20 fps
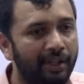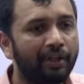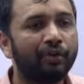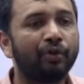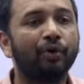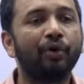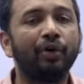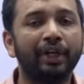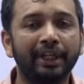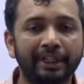
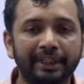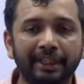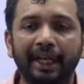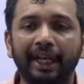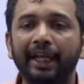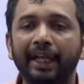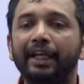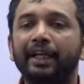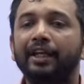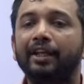So
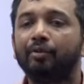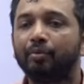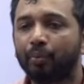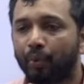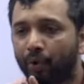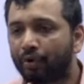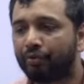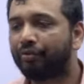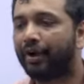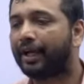history, it is
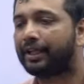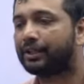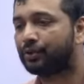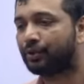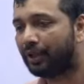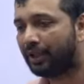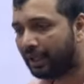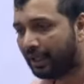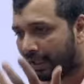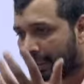more
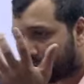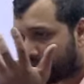factual,